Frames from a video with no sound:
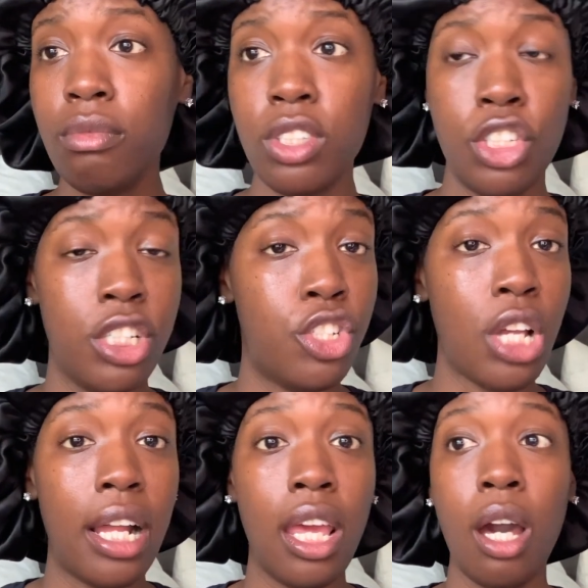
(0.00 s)
she's
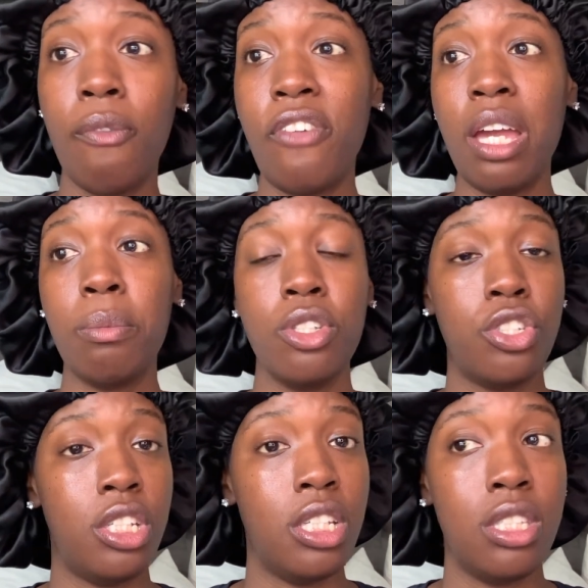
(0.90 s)
trying to help family.
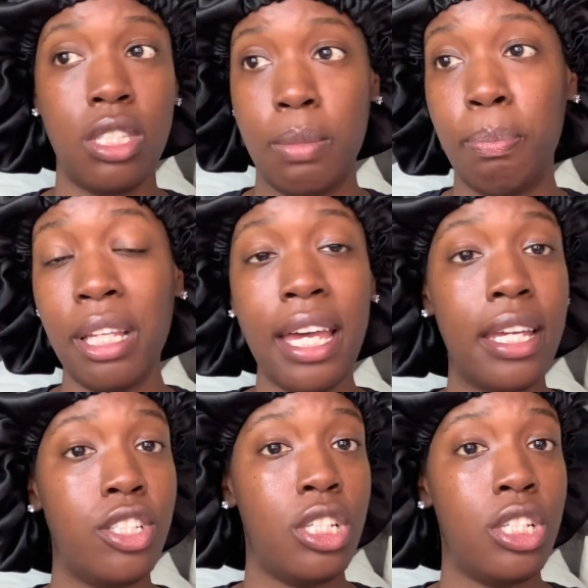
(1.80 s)
She's blessed.